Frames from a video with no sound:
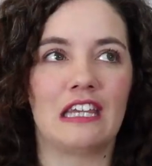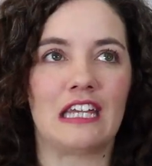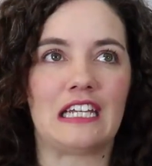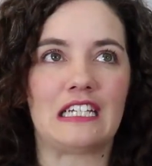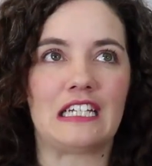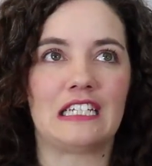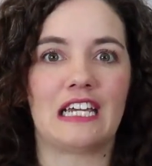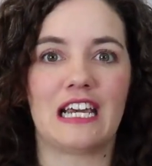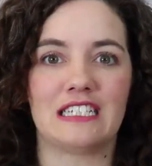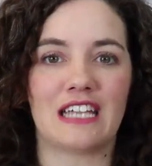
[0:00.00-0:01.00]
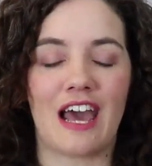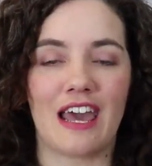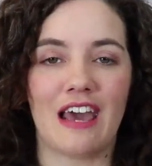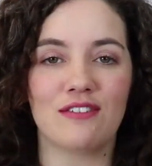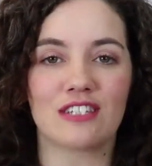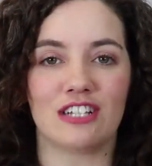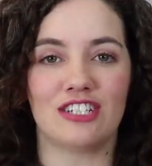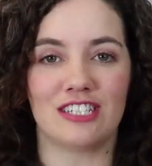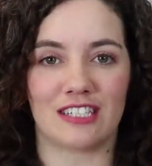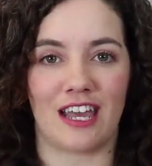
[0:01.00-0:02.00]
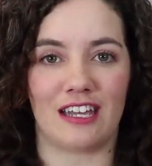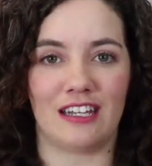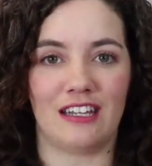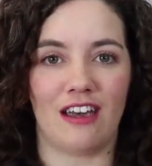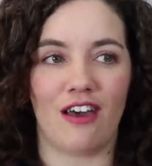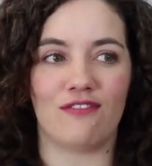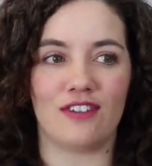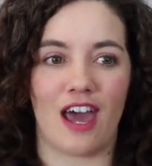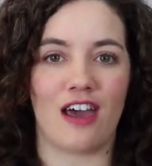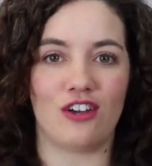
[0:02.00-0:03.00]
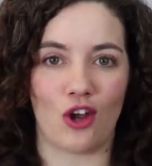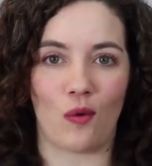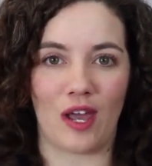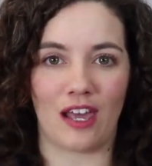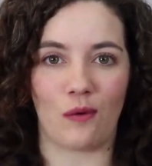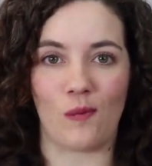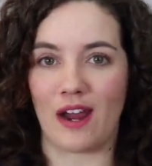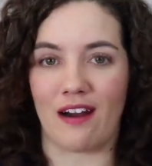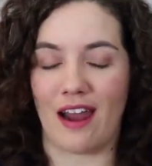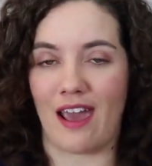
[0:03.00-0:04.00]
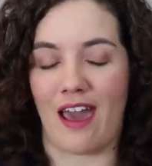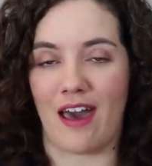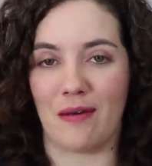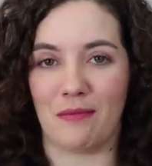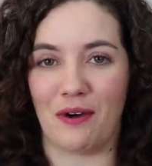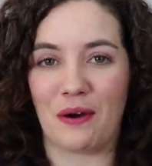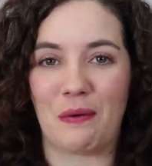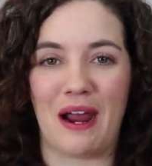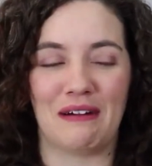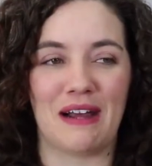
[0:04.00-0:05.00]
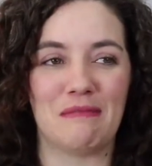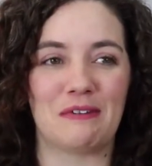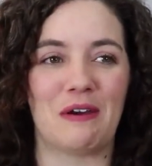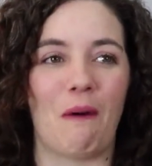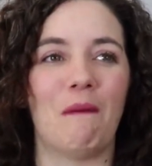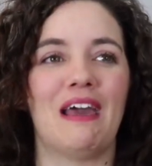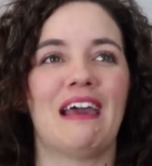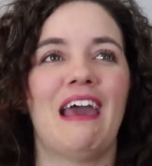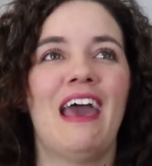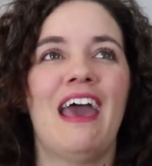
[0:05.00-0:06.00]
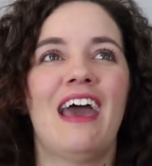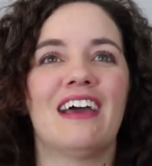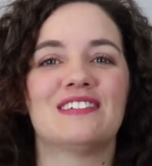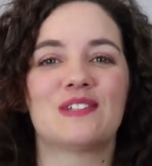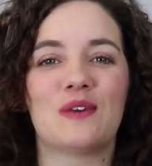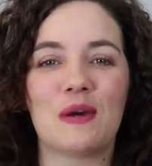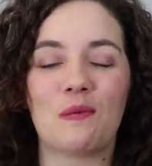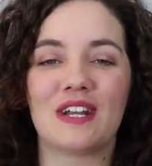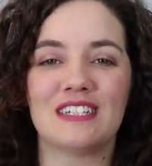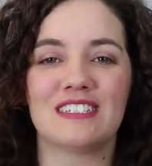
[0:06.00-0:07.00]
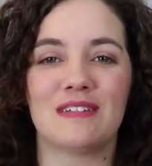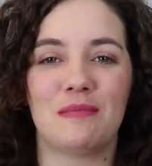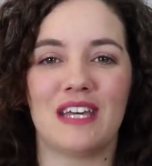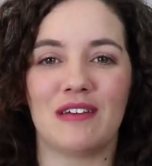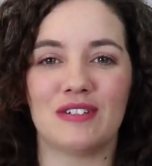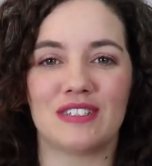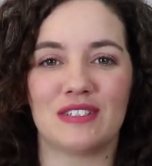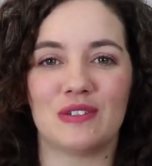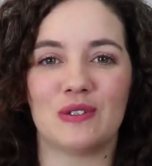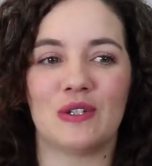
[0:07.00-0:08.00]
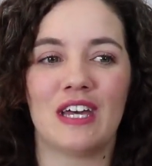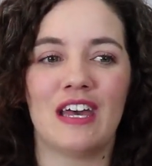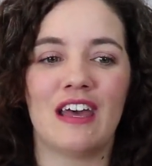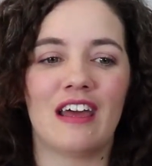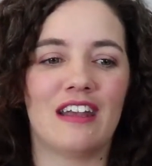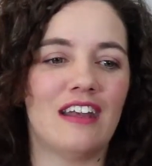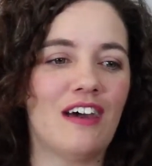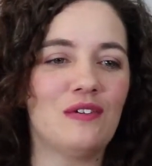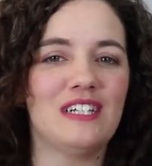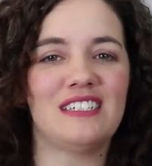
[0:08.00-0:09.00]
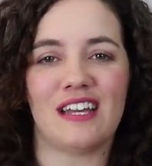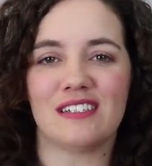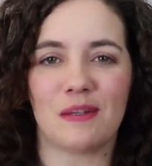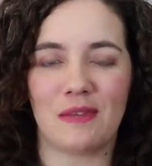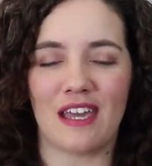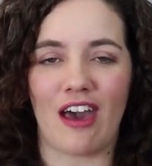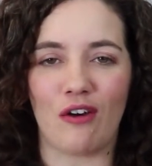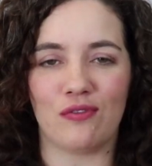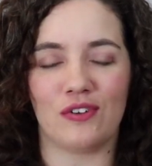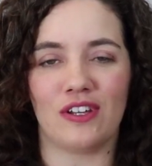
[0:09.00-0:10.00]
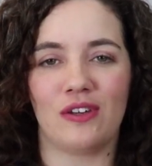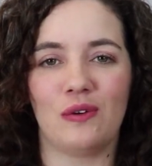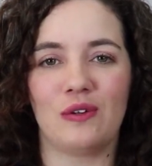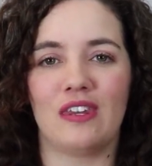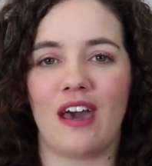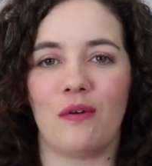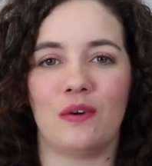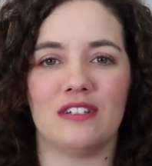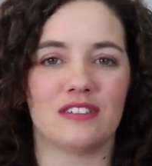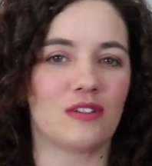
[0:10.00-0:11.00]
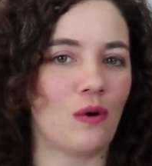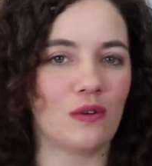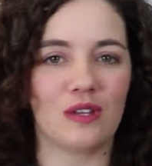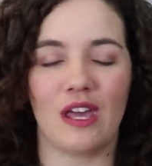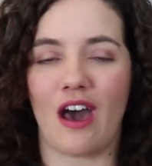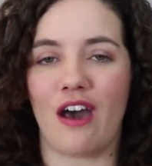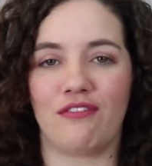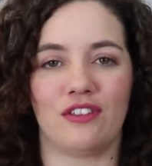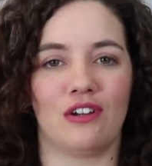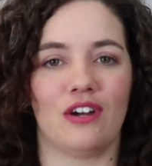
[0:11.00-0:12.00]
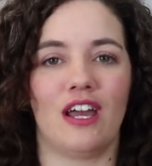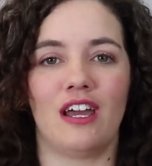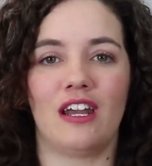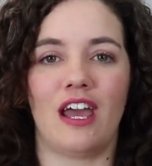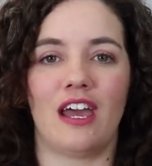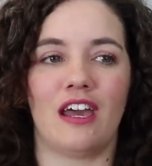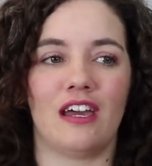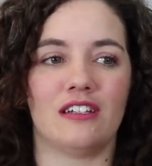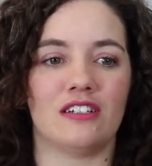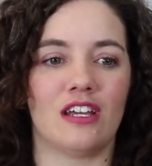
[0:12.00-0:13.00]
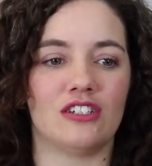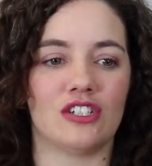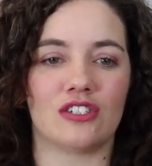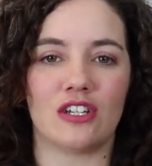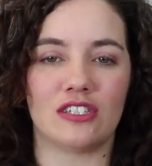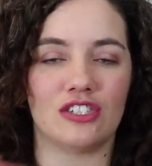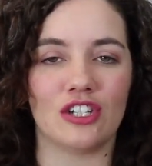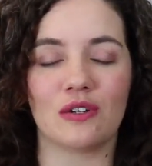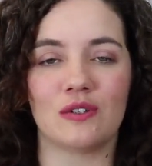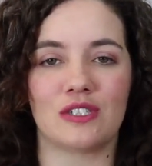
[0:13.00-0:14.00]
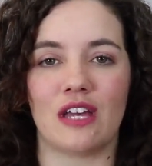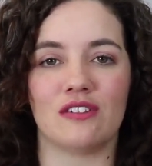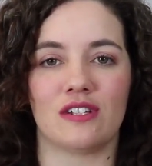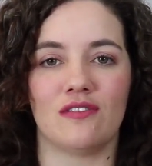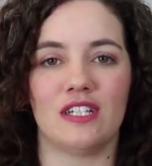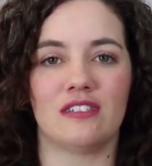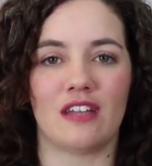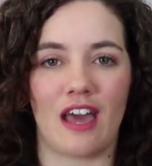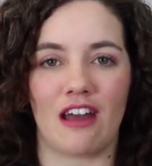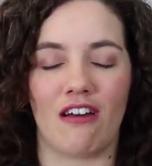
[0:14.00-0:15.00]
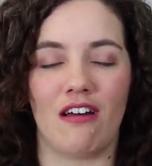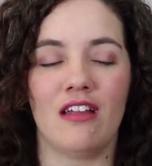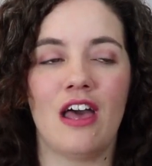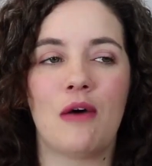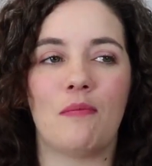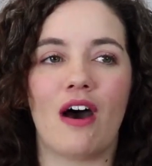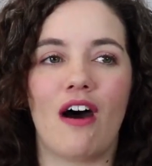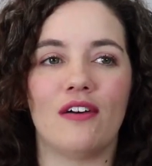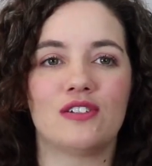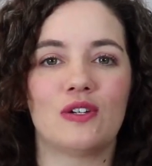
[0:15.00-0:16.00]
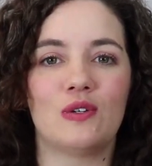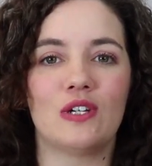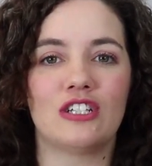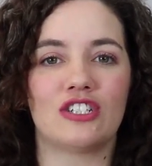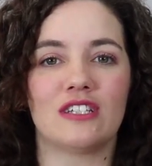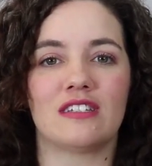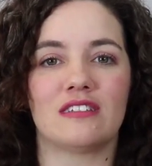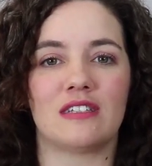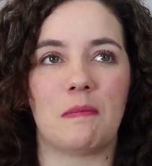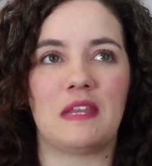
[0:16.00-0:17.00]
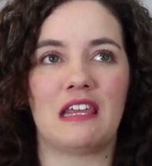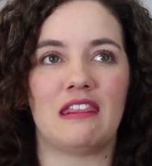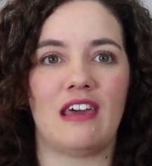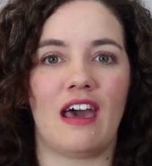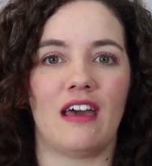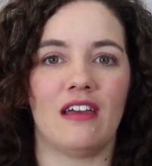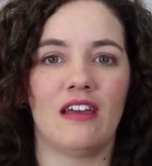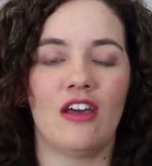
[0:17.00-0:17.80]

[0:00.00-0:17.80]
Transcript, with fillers: like guys i have such anxiety of not knowing where i am or where i'm going and so i wanted to be able to not only test something out for you that was totally off the grid and just zero cell service at all, but also just something that